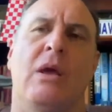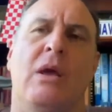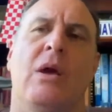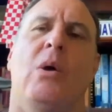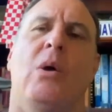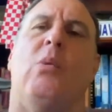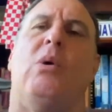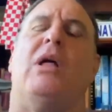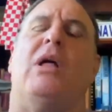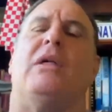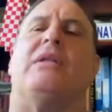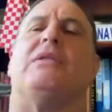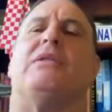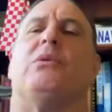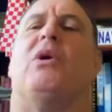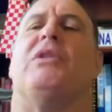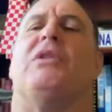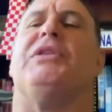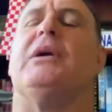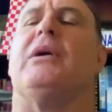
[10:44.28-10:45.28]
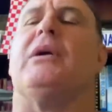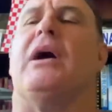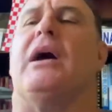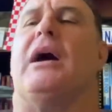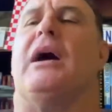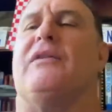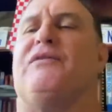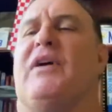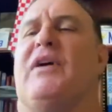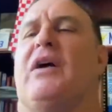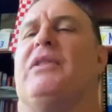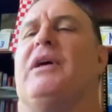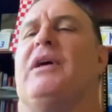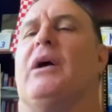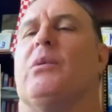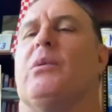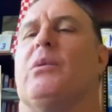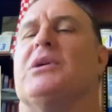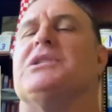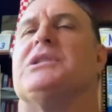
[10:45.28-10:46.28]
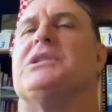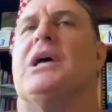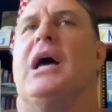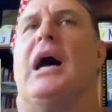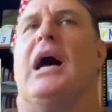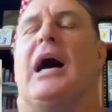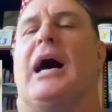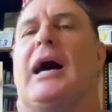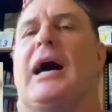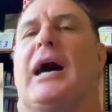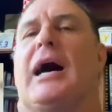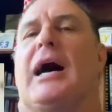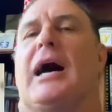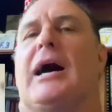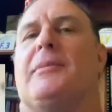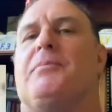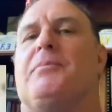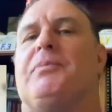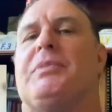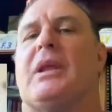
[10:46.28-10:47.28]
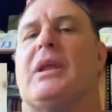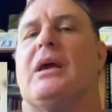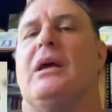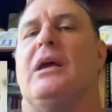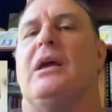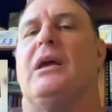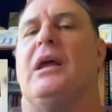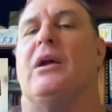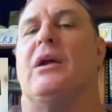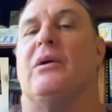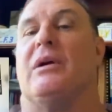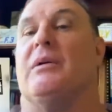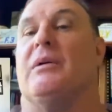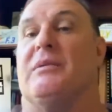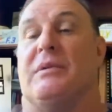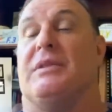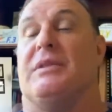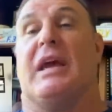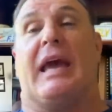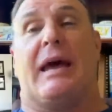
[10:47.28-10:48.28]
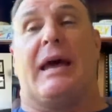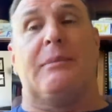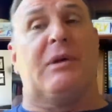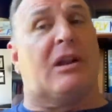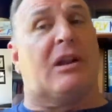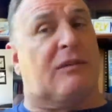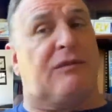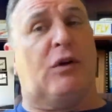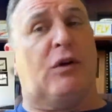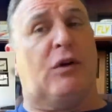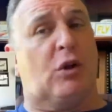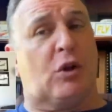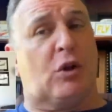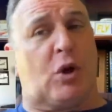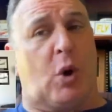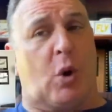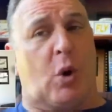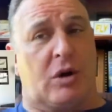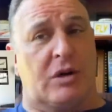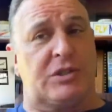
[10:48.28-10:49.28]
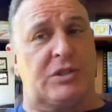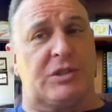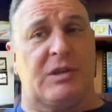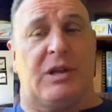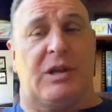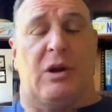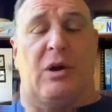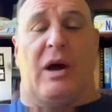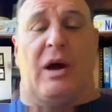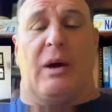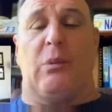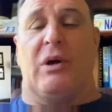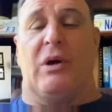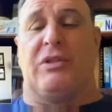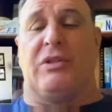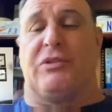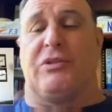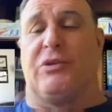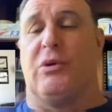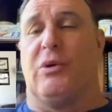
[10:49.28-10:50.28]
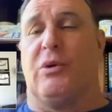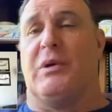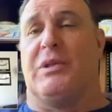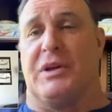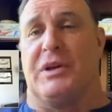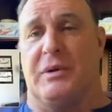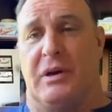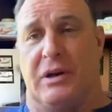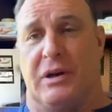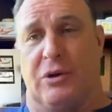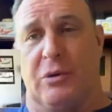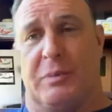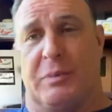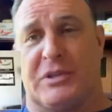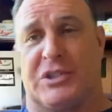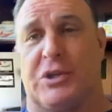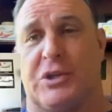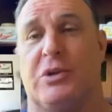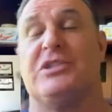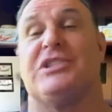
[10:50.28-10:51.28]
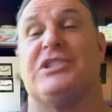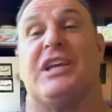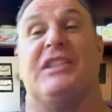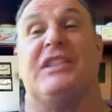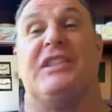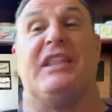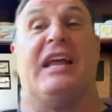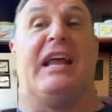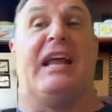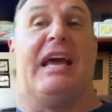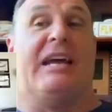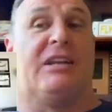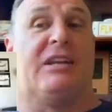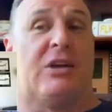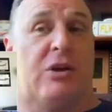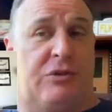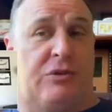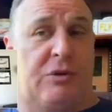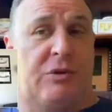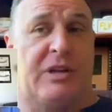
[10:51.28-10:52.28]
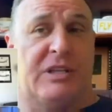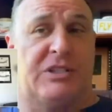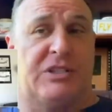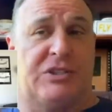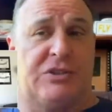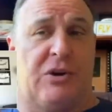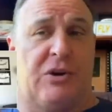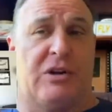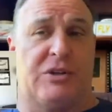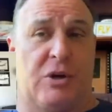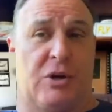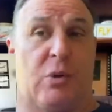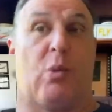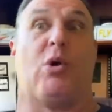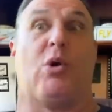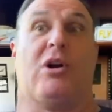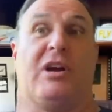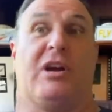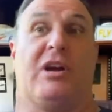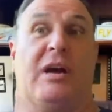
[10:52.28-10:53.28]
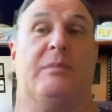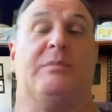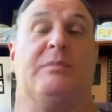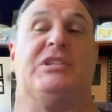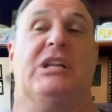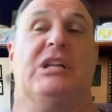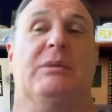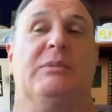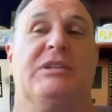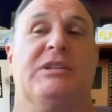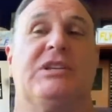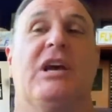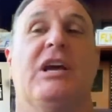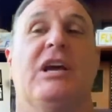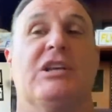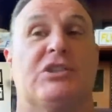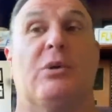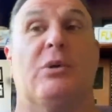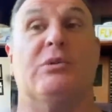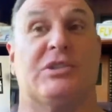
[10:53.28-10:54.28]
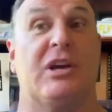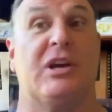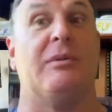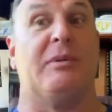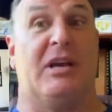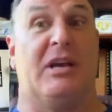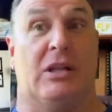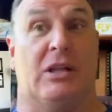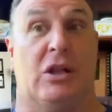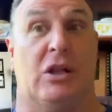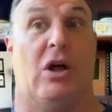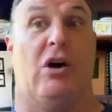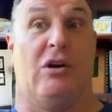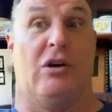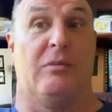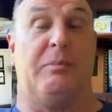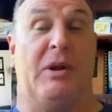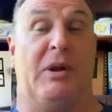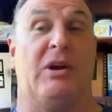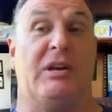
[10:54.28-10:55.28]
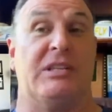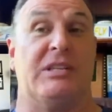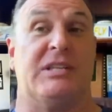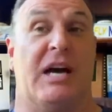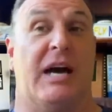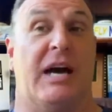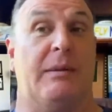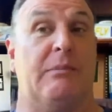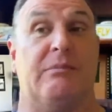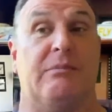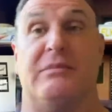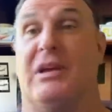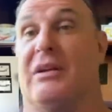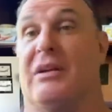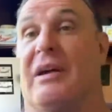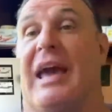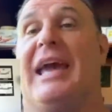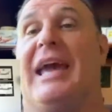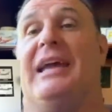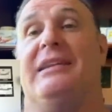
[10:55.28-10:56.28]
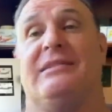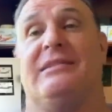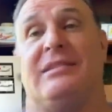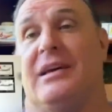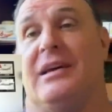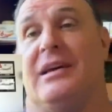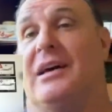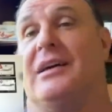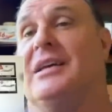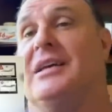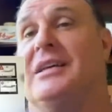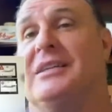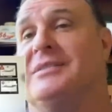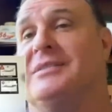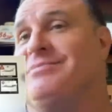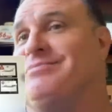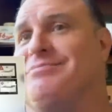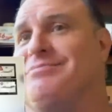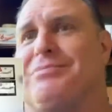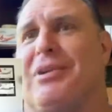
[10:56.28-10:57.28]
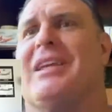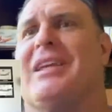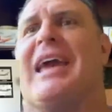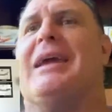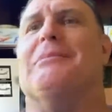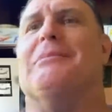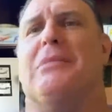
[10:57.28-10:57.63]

Well, the one thing I found there was, you know, they had me on a full course. You know, I went through with a group of students and then I had to go through an instructor workup syllabus. So it was going to be a long period of time, you know, probably